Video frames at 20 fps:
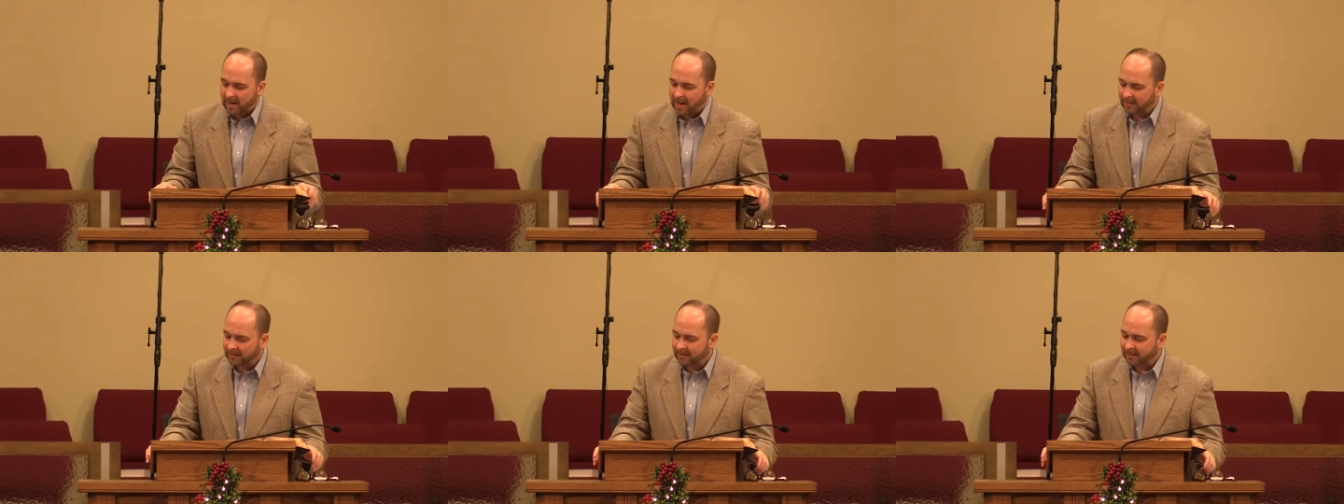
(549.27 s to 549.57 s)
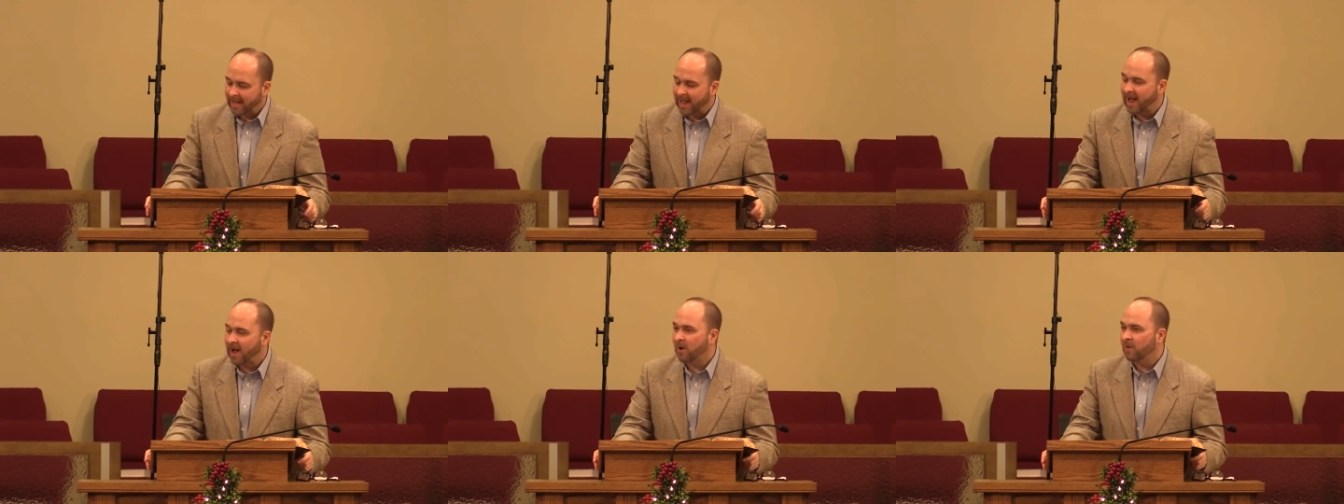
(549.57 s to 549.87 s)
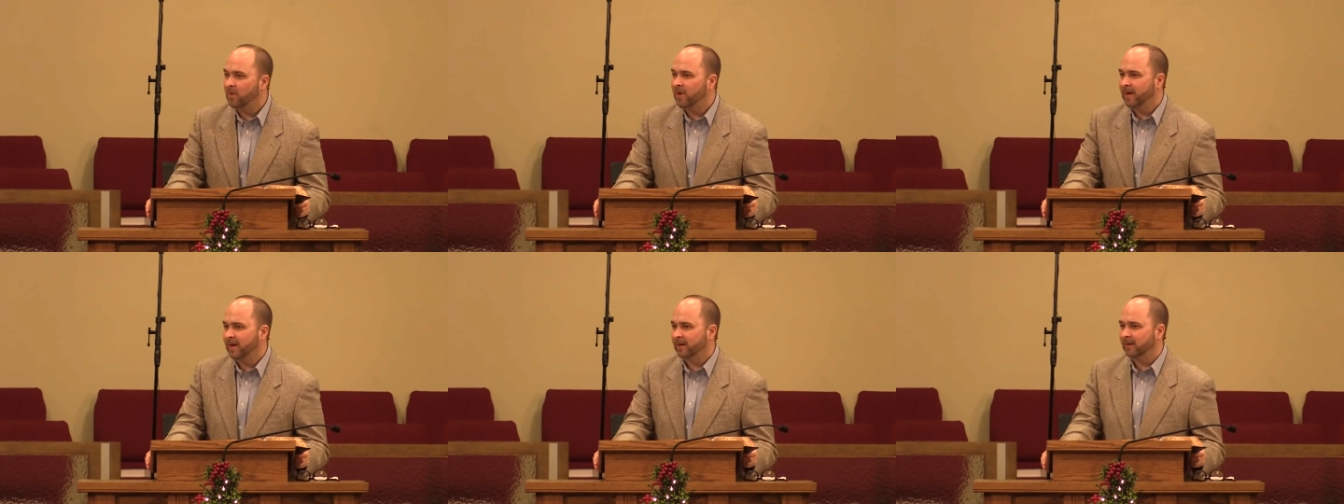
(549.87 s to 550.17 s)

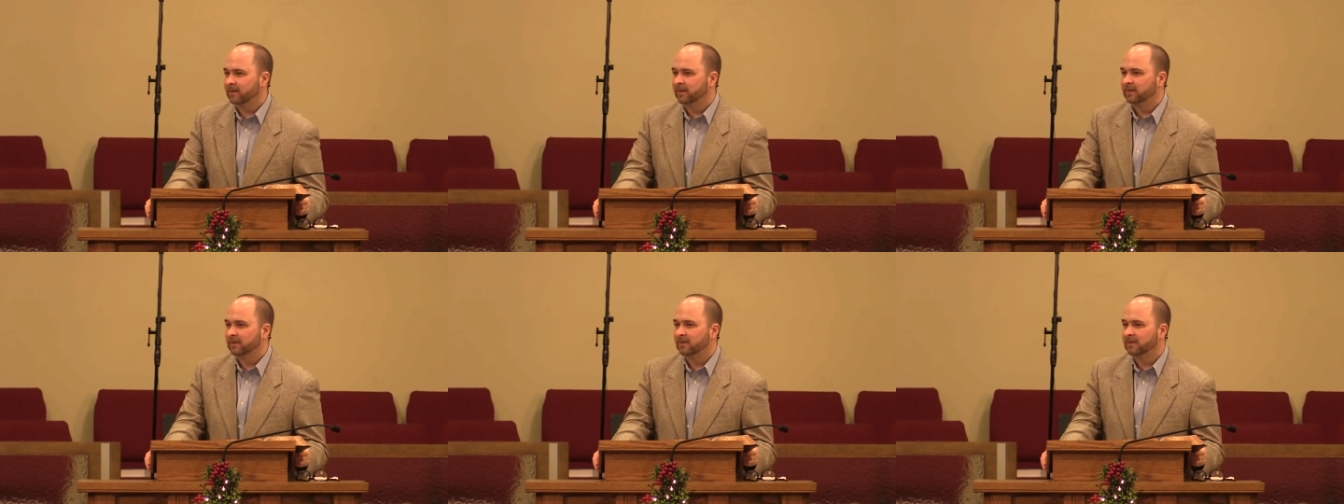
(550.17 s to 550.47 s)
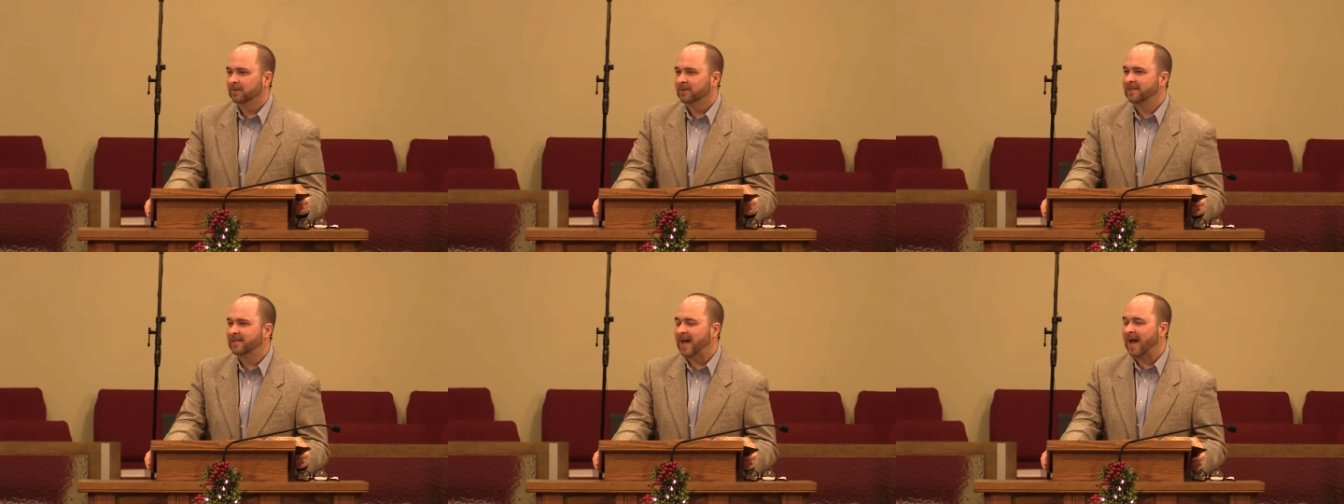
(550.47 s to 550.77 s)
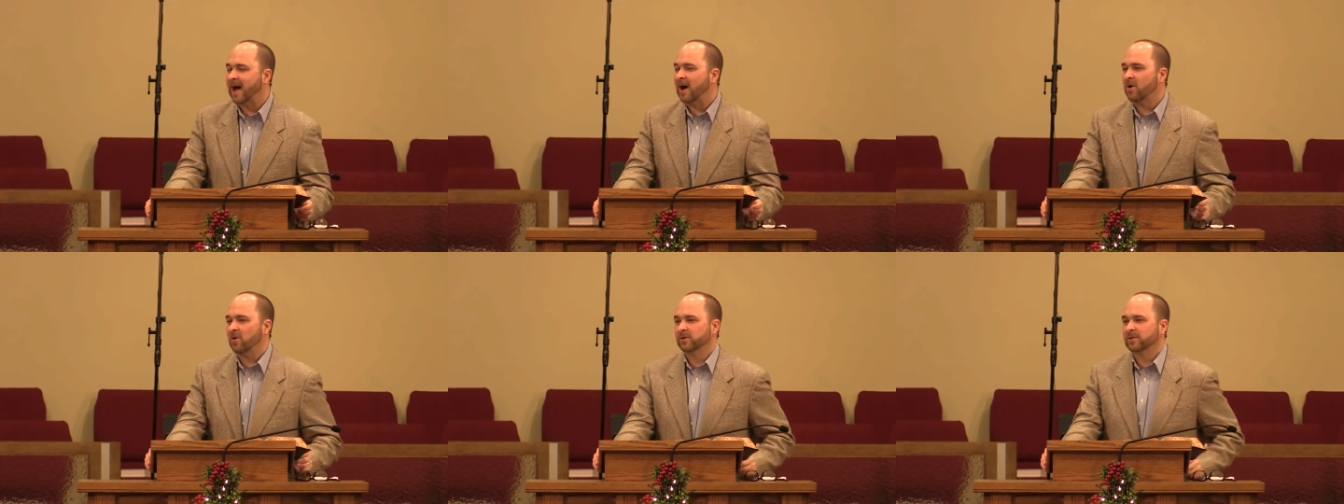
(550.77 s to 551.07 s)
allowing
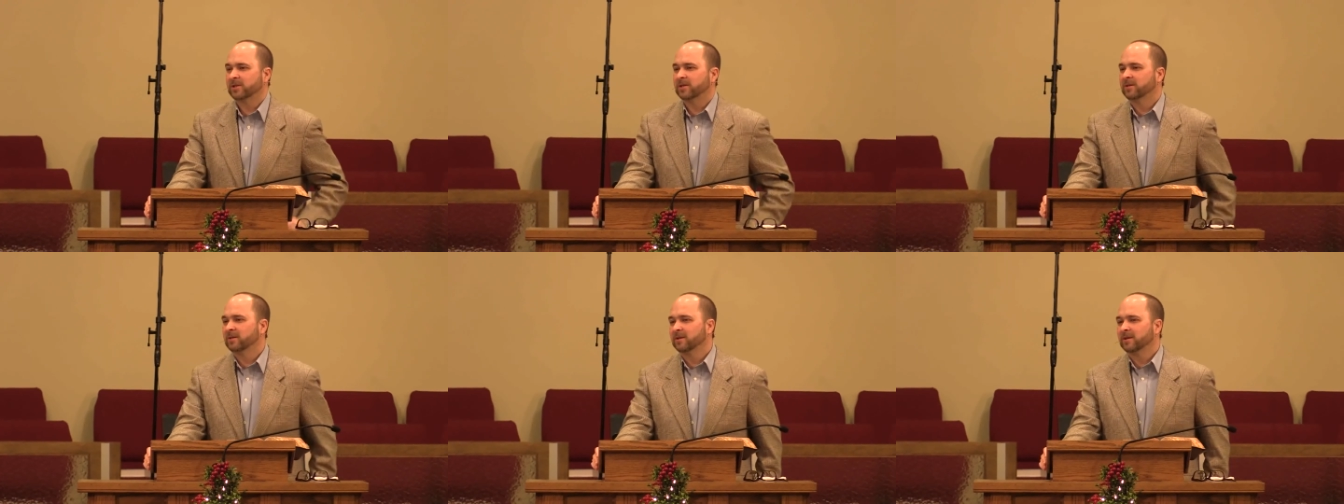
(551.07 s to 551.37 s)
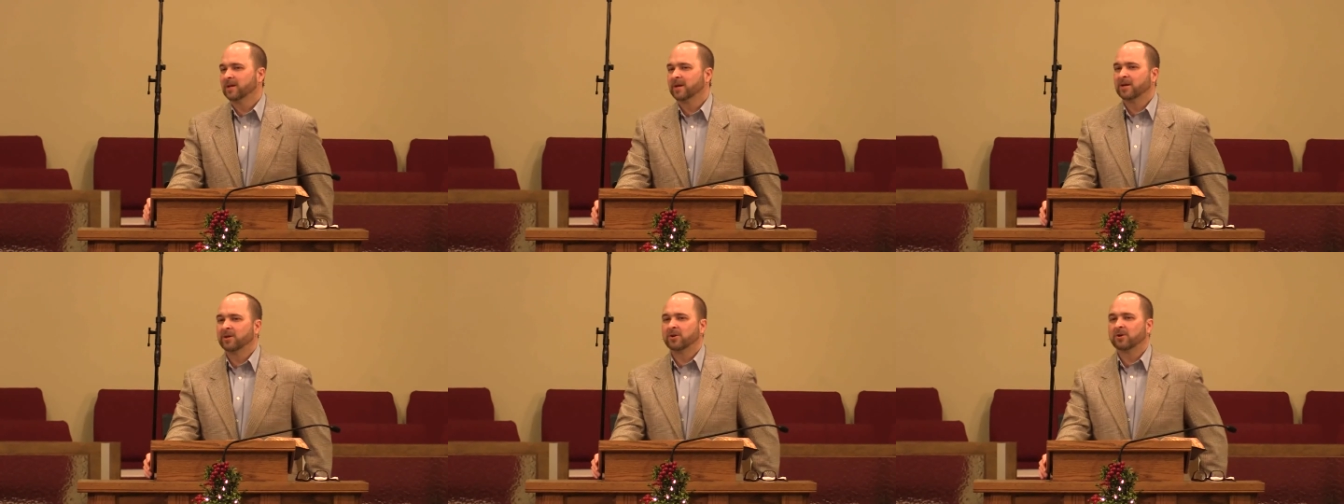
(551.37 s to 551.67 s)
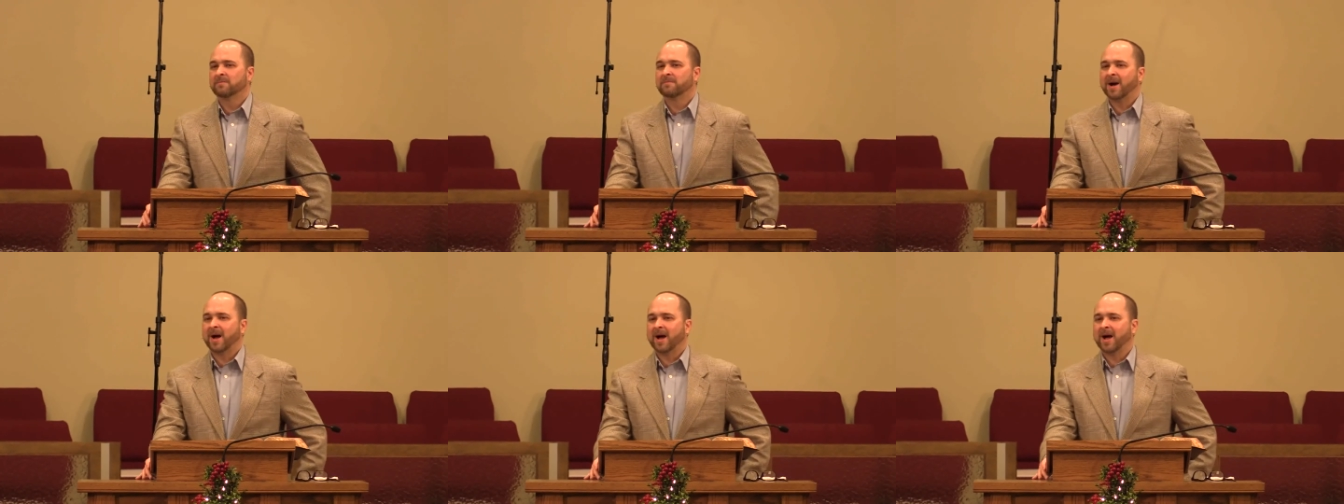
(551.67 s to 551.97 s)
doubt in
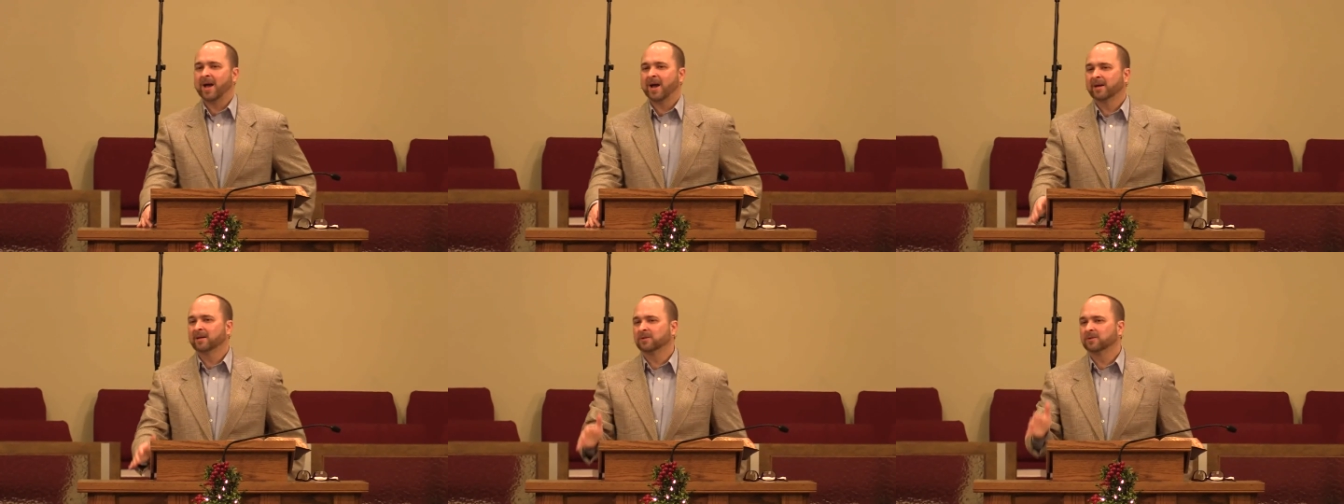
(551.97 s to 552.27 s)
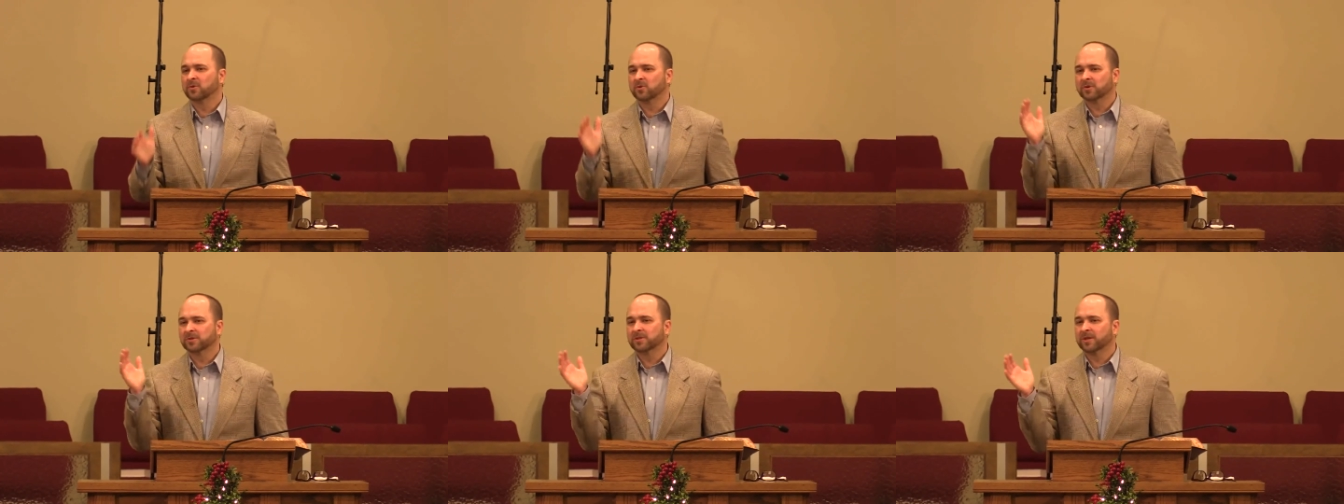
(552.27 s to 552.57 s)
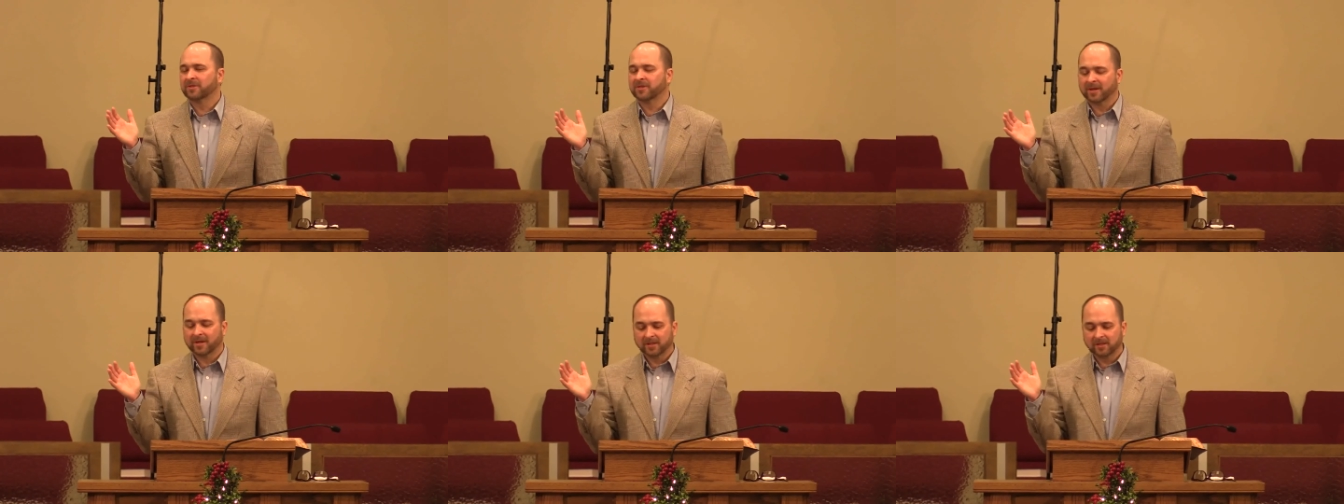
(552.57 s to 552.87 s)
your mind towards
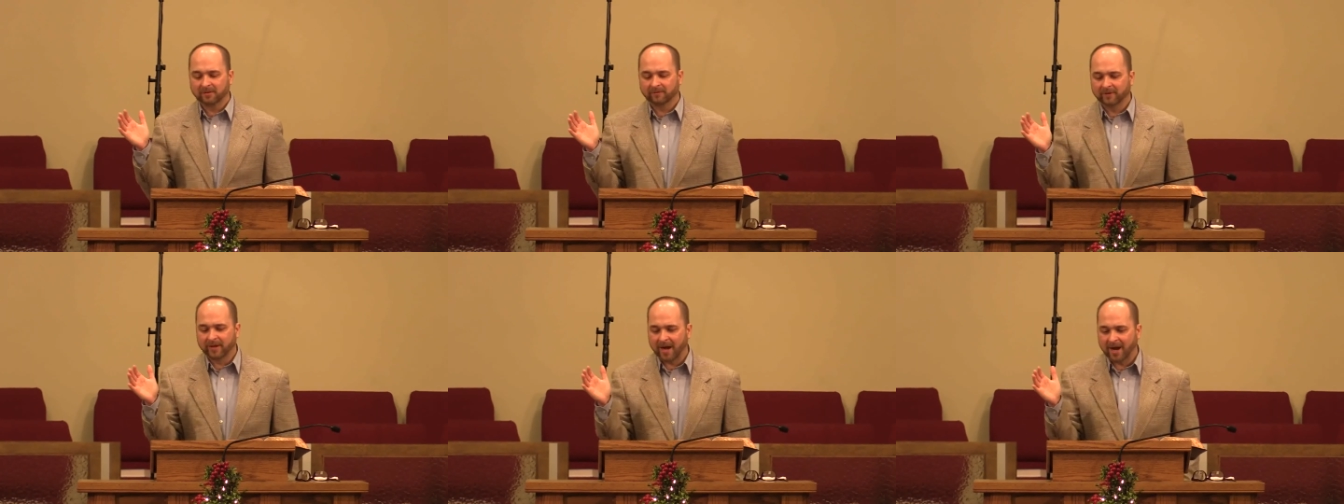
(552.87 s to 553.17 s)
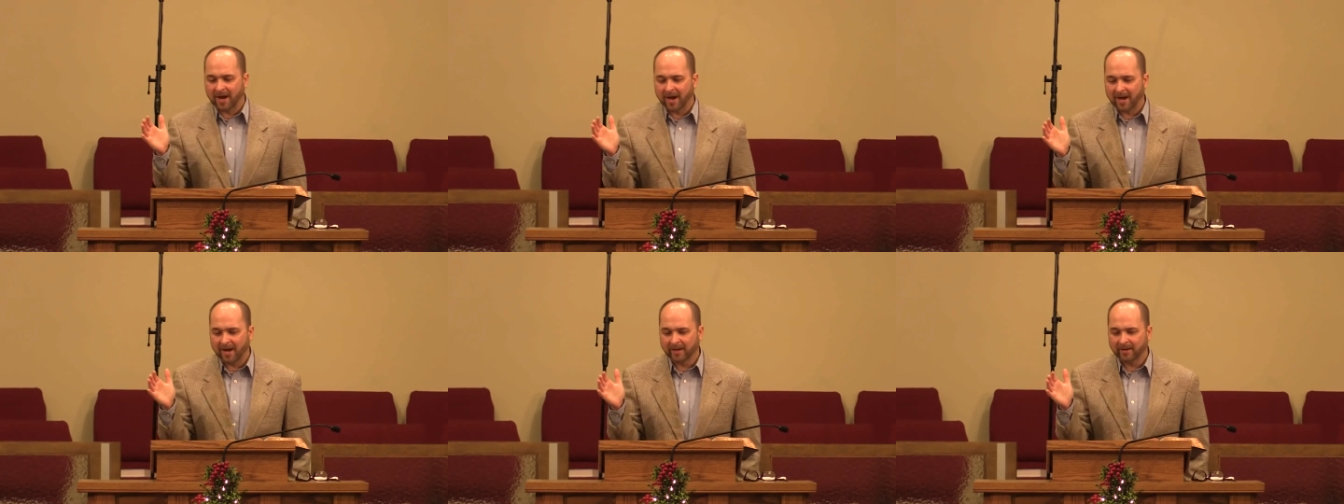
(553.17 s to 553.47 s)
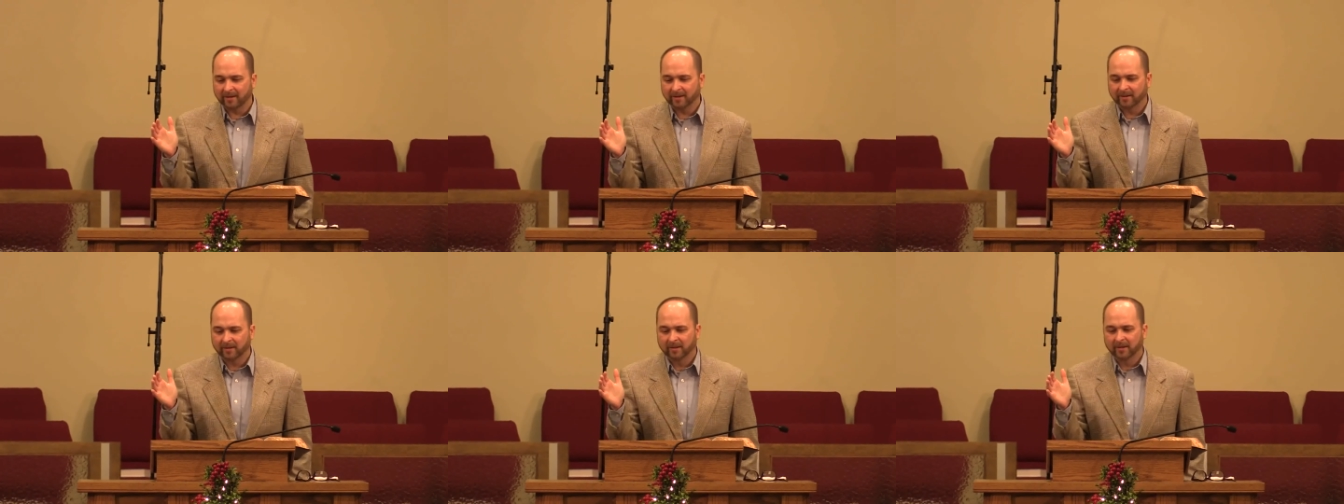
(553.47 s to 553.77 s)
the things of God